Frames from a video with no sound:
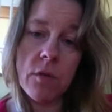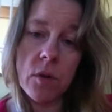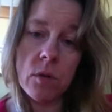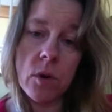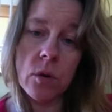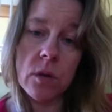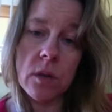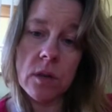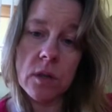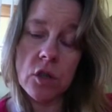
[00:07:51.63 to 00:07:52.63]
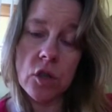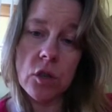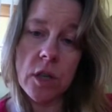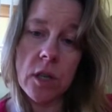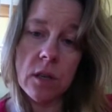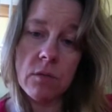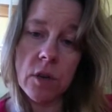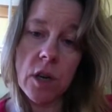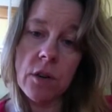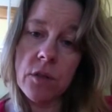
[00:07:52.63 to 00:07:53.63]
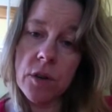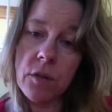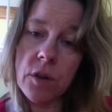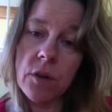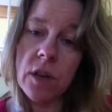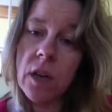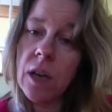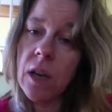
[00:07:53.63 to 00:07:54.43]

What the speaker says: of a journey, recovery road.